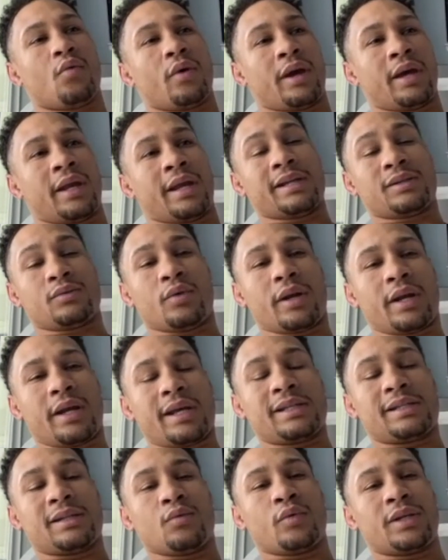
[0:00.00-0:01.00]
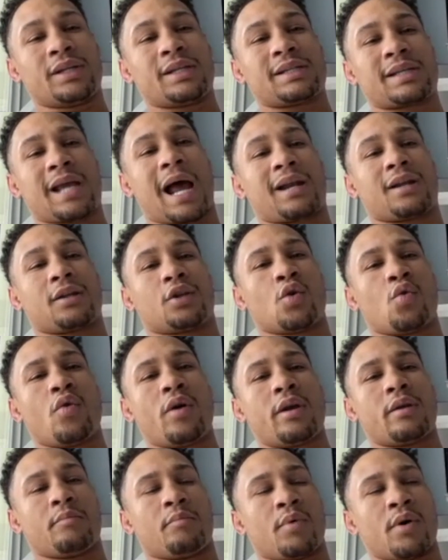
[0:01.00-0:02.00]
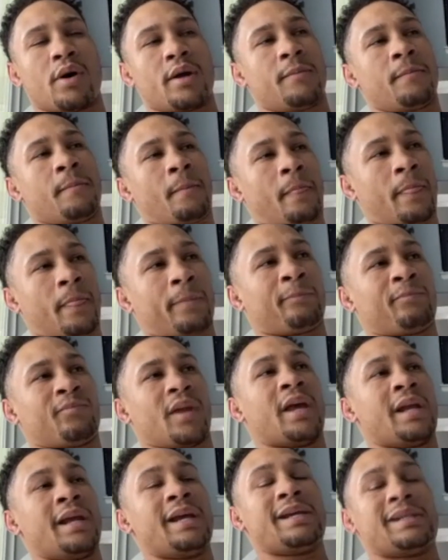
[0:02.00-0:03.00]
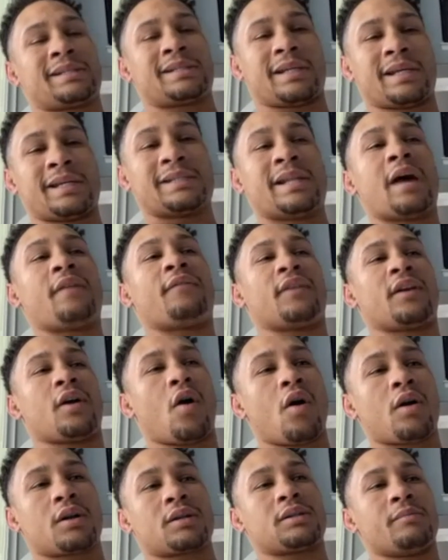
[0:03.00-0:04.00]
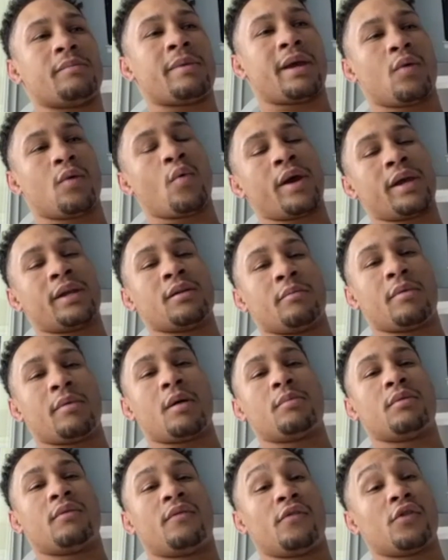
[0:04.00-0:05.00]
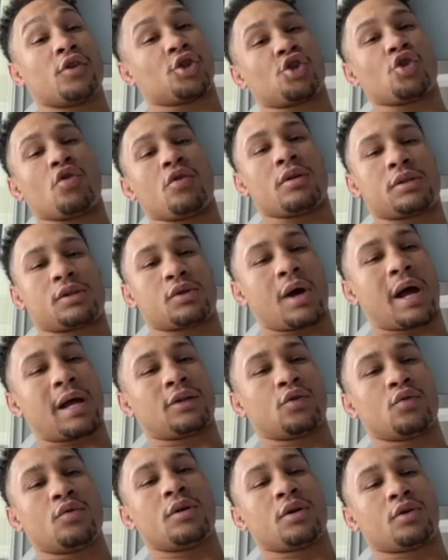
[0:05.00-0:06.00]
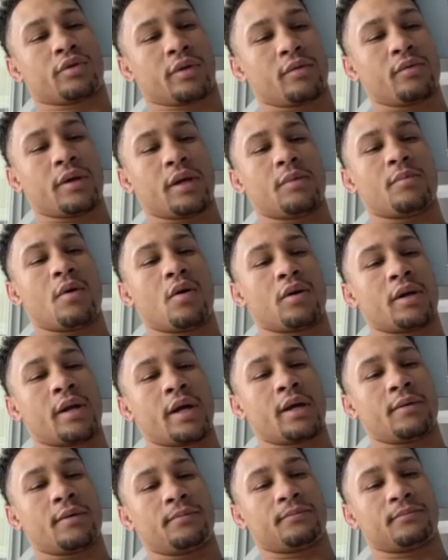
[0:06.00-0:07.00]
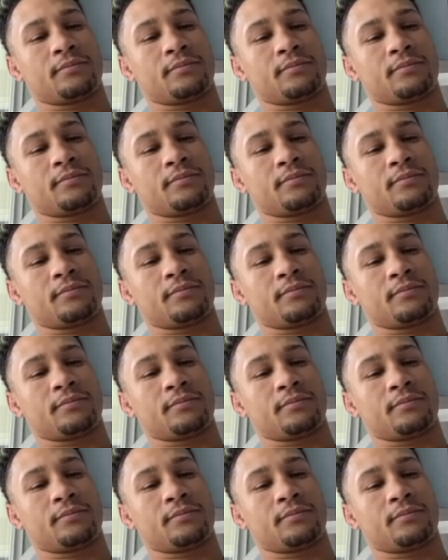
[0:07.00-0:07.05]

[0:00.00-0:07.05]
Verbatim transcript: it is what it is, and we just got to do it. But it is. It's definitely harder to make weight in the bubble, for sure. So I do agree with him on that.